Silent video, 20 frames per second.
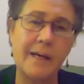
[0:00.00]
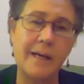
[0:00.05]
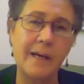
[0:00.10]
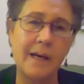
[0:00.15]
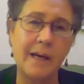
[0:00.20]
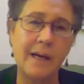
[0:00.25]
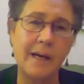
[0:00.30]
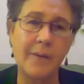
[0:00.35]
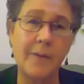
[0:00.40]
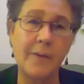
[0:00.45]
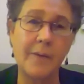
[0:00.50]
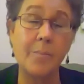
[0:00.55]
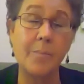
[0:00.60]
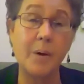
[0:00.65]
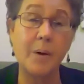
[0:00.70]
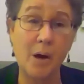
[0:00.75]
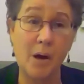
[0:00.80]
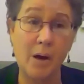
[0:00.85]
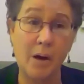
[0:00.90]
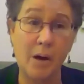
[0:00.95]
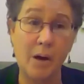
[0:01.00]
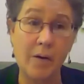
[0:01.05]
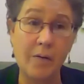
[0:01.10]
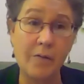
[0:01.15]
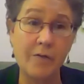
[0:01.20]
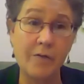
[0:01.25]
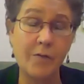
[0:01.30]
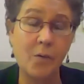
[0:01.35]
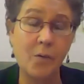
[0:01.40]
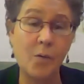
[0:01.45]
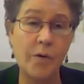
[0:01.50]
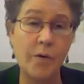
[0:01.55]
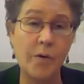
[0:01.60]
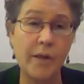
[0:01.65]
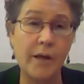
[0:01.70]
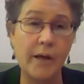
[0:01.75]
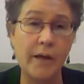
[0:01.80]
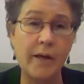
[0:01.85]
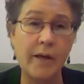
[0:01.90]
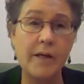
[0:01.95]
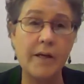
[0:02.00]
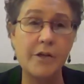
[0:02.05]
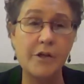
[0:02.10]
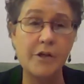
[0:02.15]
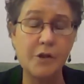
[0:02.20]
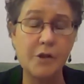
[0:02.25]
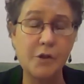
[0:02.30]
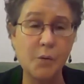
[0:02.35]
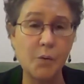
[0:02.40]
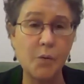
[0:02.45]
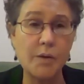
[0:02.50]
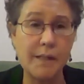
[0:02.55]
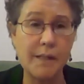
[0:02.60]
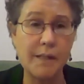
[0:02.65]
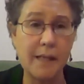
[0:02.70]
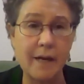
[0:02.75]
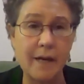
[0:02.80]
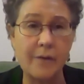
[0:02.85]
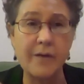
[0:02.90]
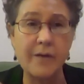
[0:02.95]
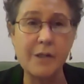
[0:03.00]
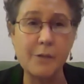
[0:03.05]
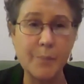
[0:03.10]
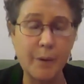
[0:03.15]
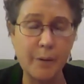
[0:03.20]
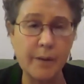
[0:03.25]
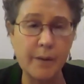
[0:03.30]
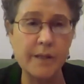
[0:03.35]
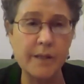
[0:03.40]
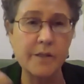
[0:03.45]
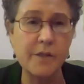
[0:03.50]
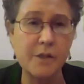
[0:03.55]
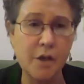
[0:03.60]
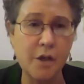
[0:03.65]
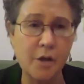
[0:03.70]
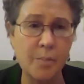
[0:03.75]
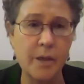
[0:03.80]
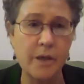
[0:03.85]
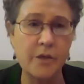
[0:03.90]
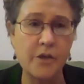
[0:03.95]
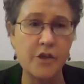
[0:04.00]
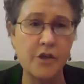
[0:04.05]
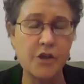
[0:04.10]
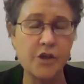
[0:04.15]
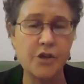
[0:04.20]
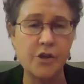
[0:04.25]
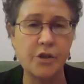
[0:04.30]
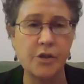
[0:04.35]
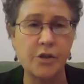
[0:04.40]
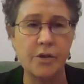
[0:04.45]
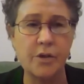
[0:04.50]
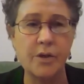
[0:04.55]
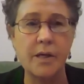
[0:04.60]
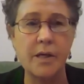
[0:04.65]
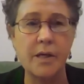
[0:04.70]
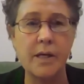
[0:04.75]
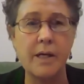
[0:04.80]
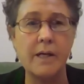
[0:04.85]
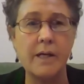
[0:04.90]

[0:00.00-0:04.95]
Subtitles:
the bar for the schools that have experienced so much churn.